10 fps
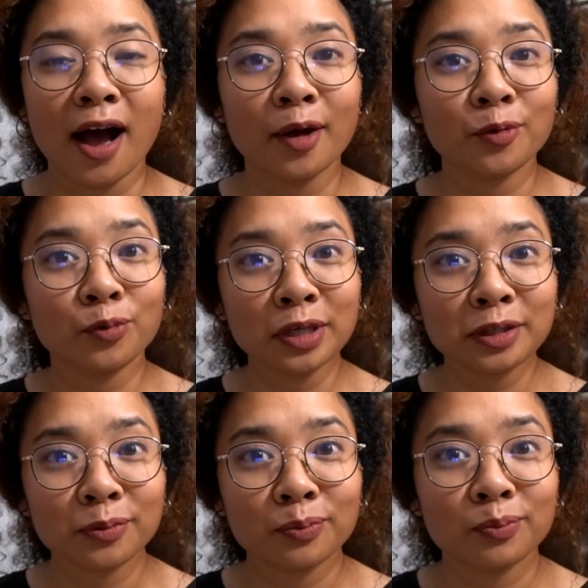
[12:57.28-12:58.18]
I
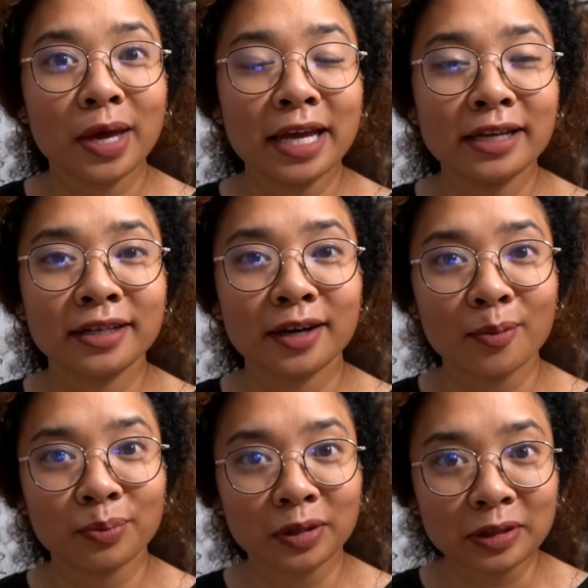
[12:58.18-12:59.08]
would make
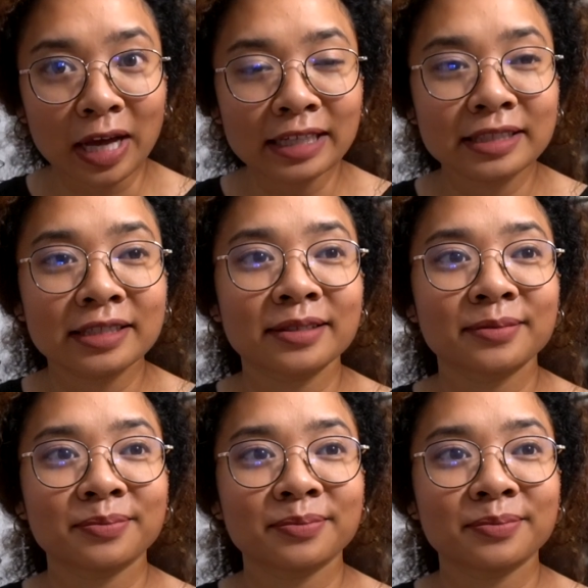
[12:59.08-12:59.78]
a polite